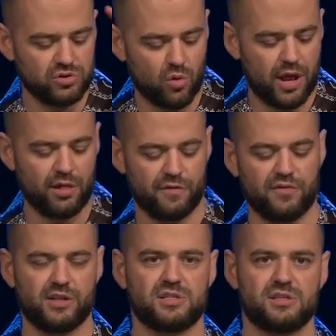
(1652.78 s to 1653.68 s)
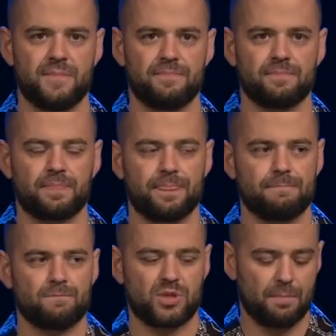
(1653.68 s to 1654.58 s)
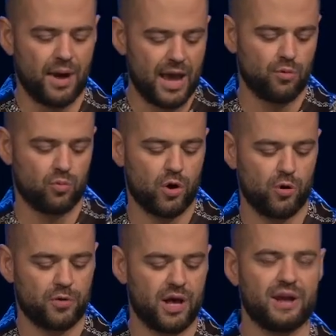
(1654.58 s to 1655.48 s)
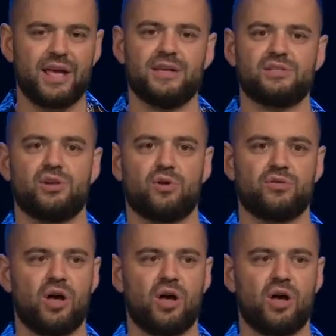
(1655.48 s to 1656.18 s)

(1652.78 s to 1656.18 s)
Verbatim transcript: or elephants. But the Bible wrote, God hangs the earth